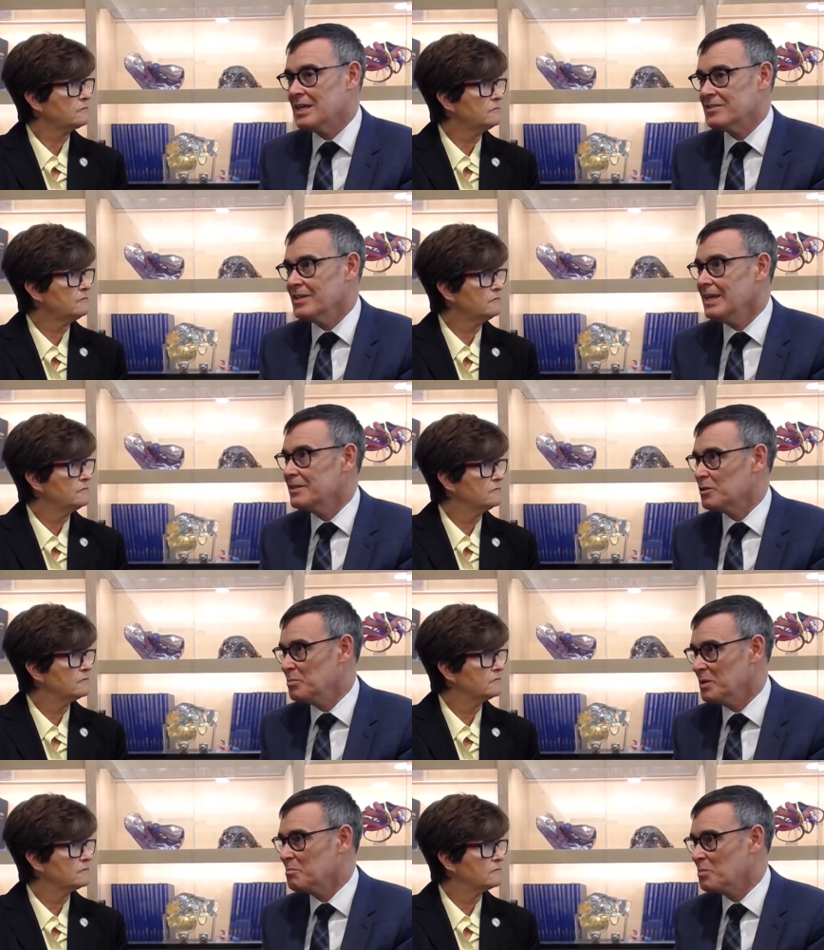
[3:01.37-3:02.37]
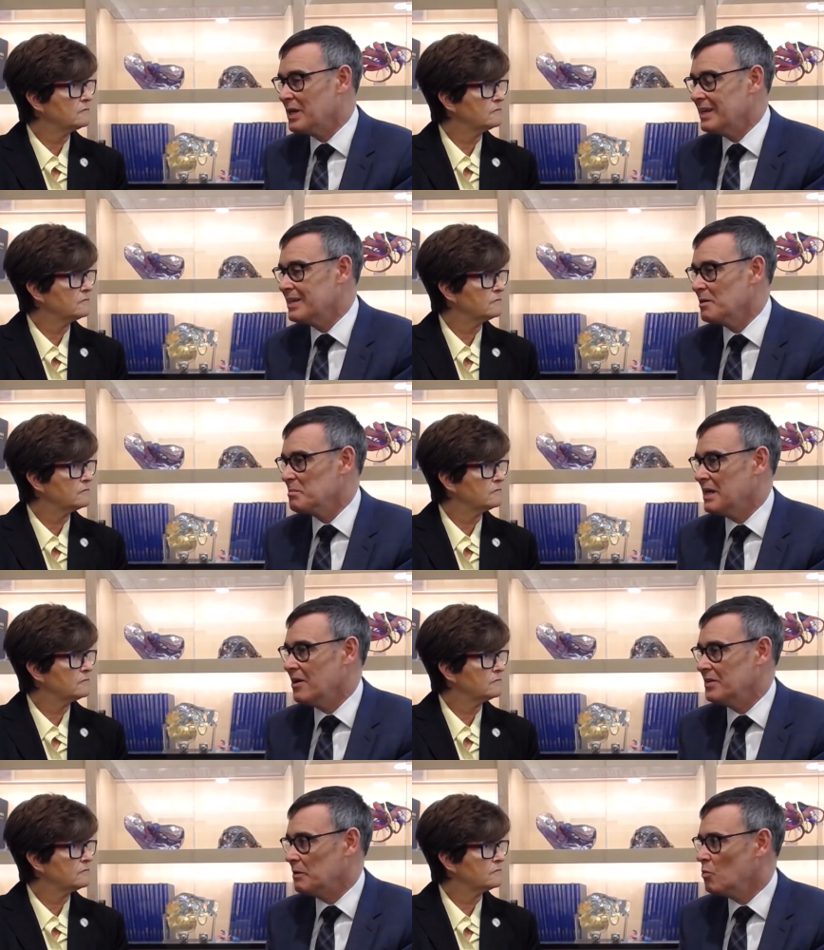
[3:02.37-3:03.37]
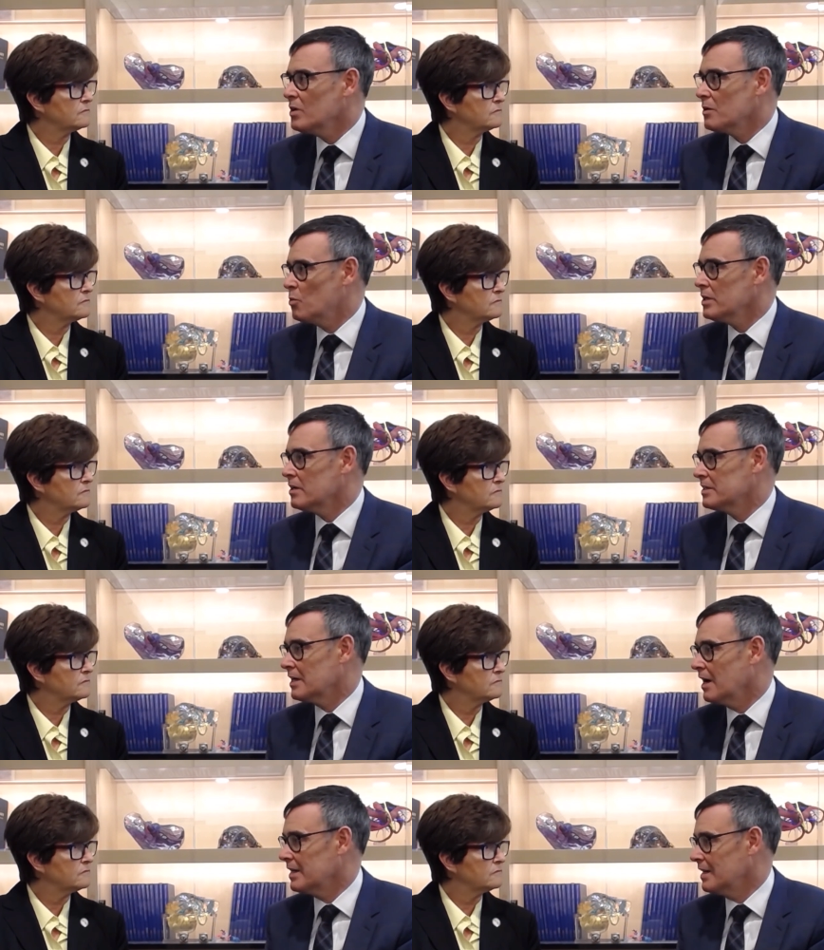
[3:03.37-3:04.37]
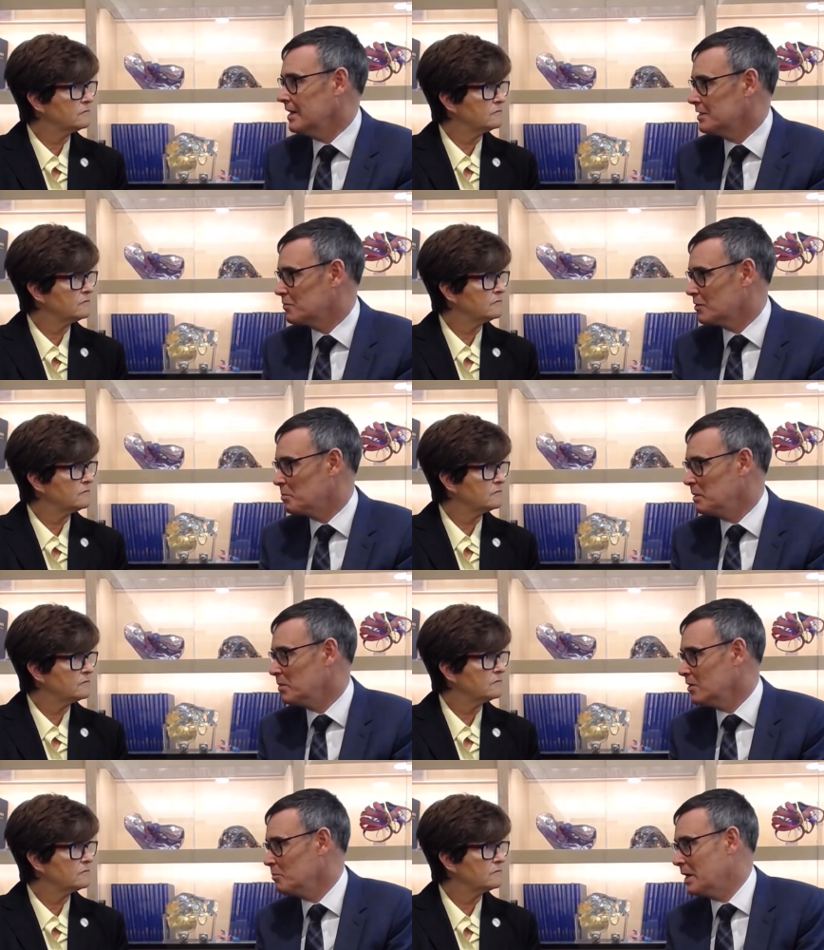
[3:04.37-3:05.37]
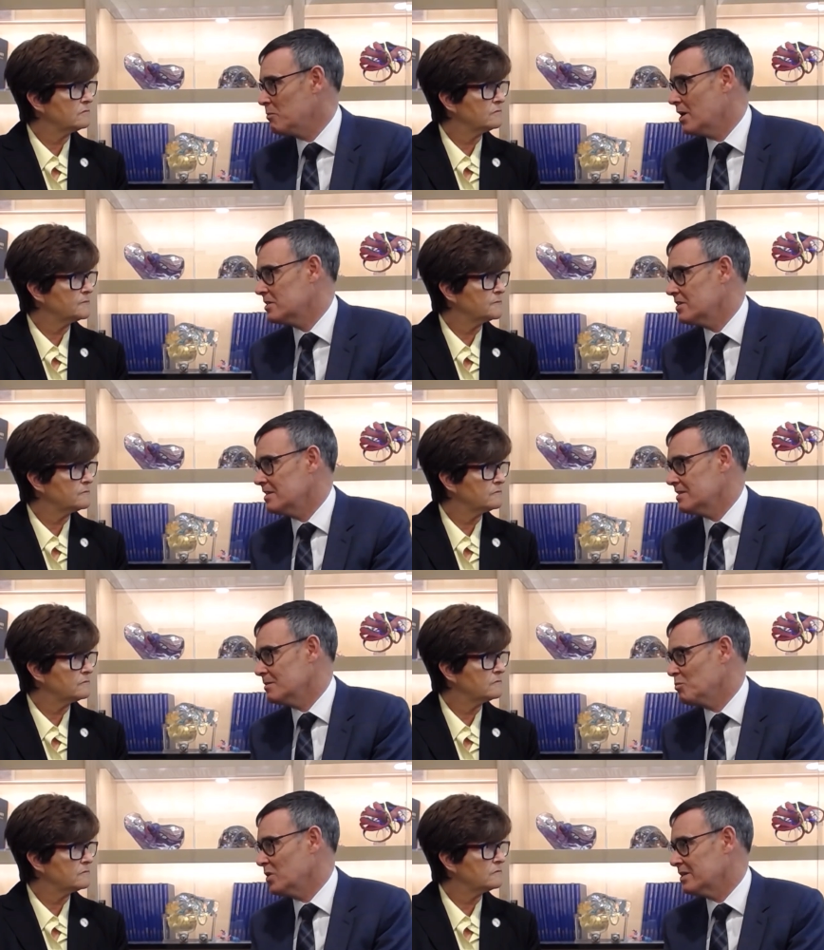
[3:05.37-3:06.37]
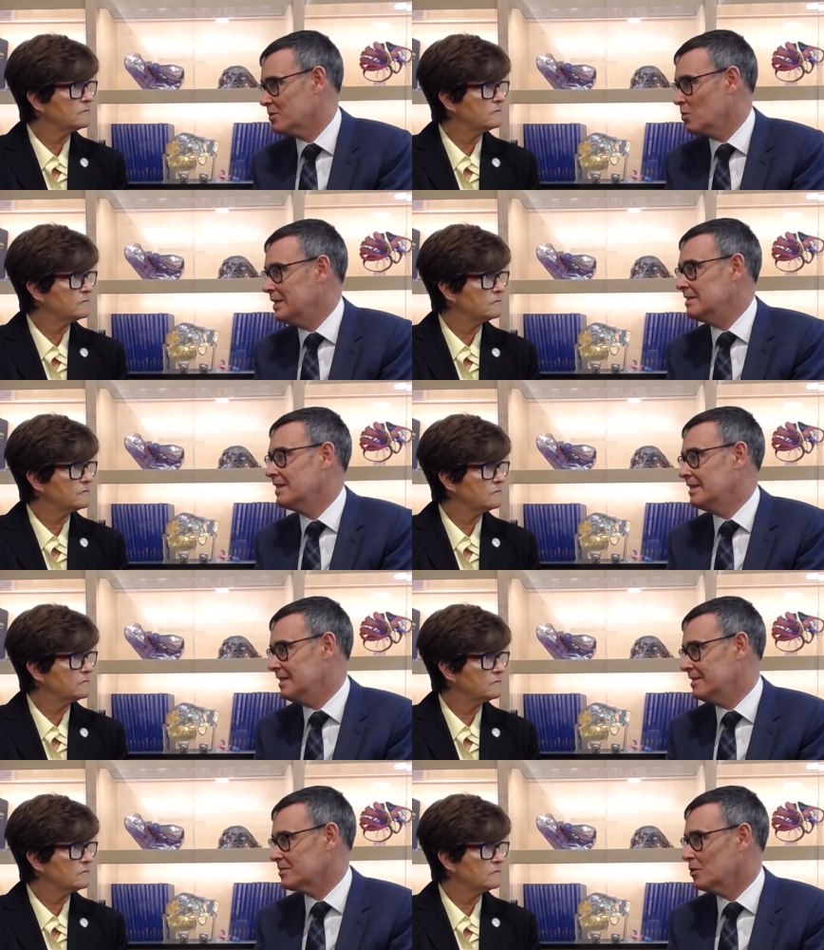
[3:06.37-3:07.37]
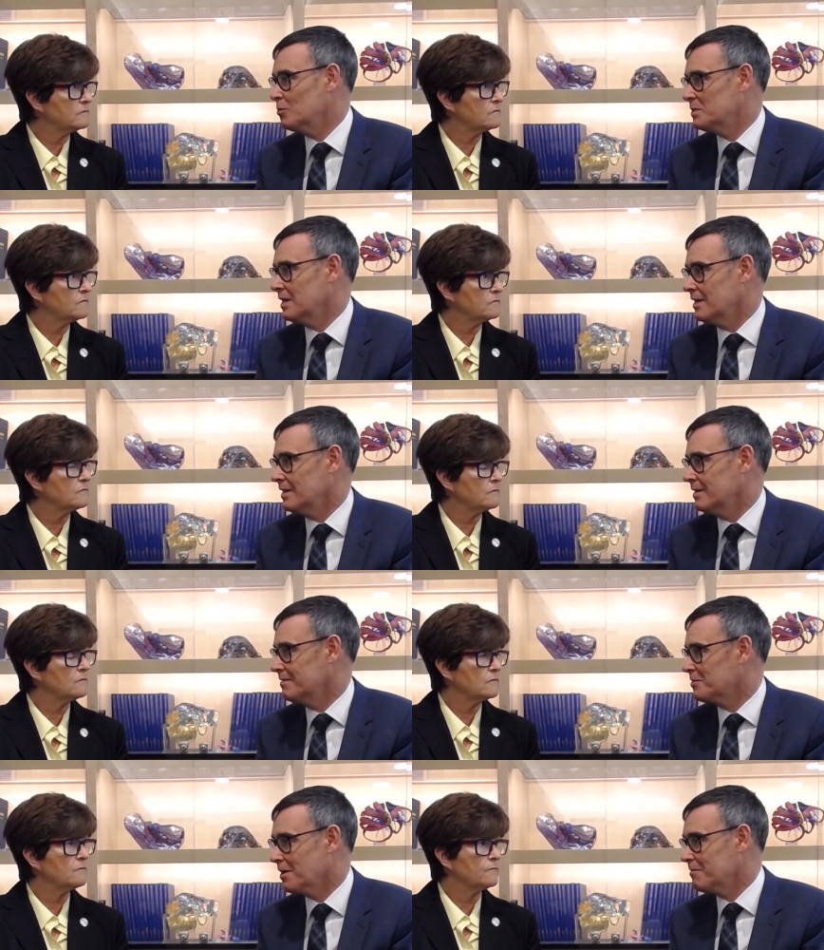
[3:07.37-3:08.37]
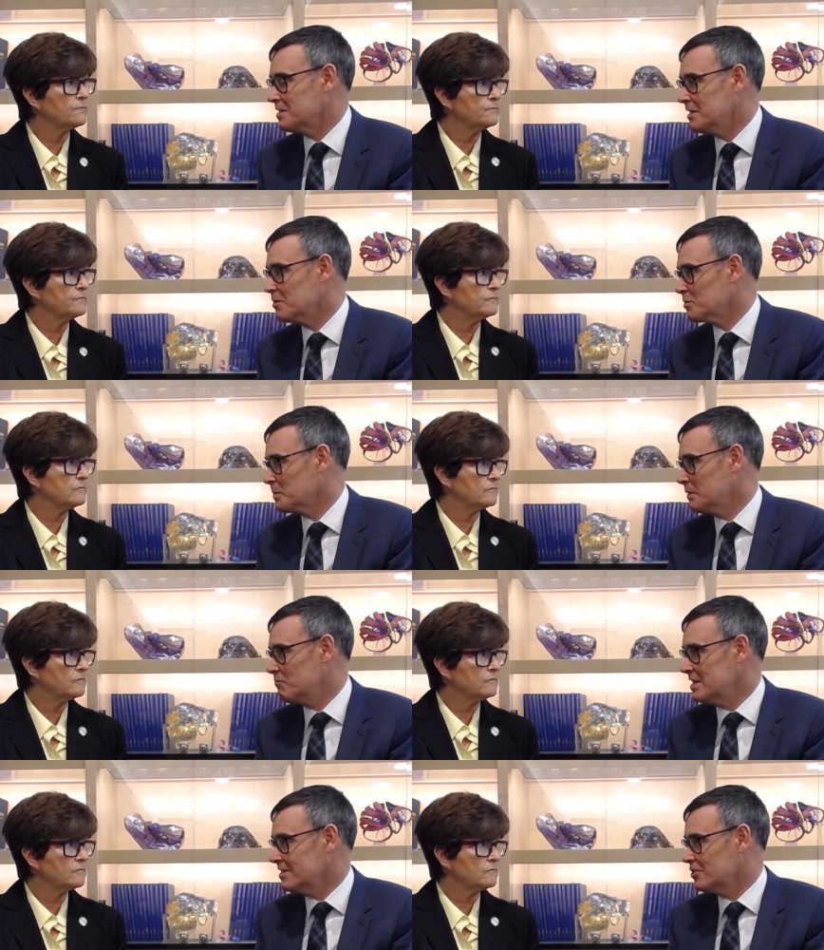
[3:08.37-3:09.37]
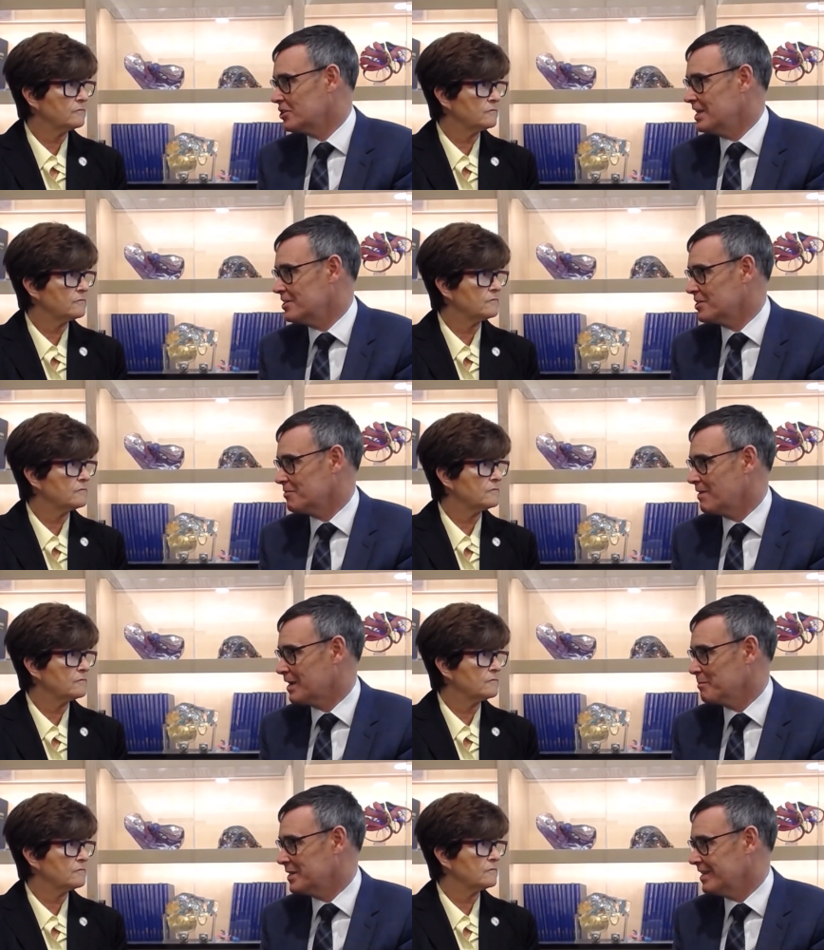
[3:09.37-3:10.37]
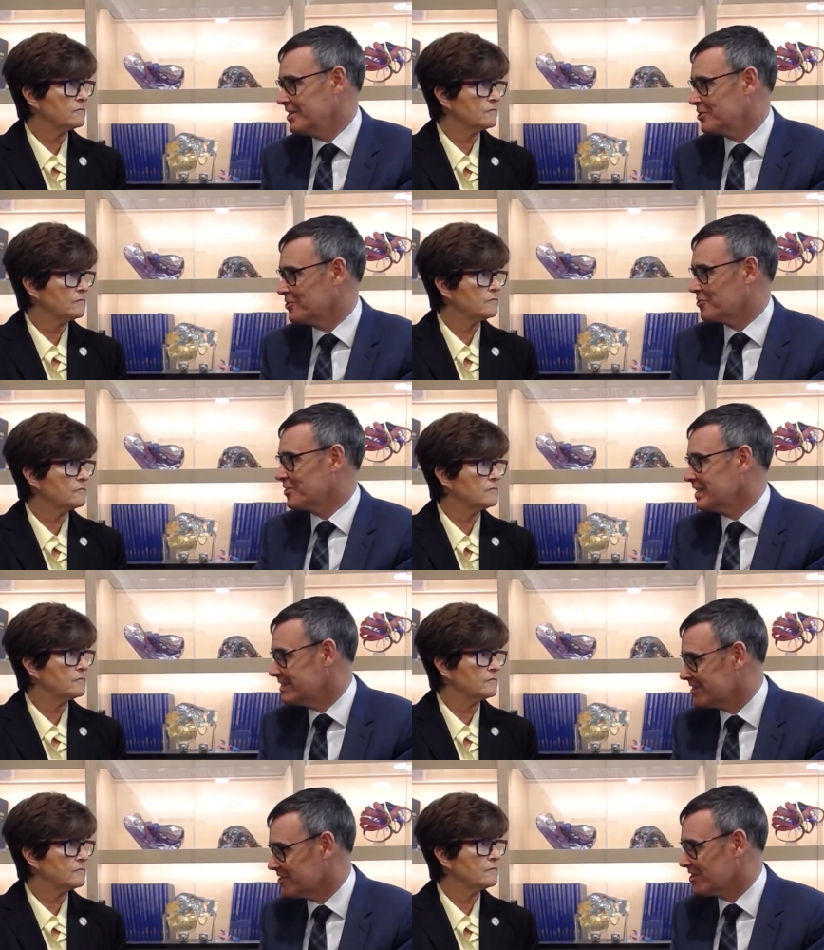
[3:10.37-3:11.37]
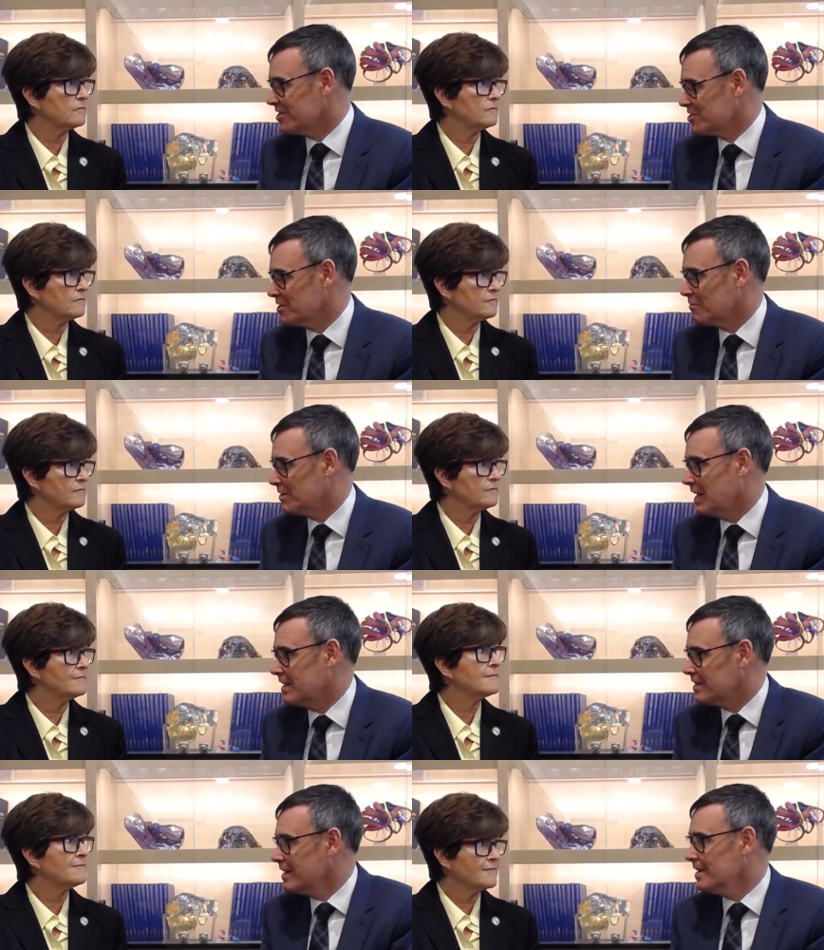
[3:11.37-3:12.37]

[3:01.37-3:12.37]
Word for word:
Speaker 1: ask you later, but bringing it up now then, what, what are the guidelines for people who might watch this and wonder when do they need a scope done? And obviously there's been recent changes in recommendations or at least discussion of that.